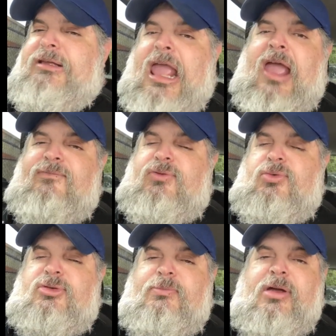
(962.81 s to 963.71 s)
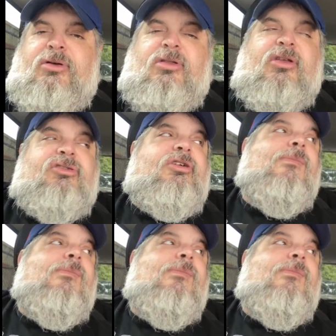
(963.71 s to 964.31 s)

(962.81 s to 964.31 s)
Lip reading: cat food compared to this.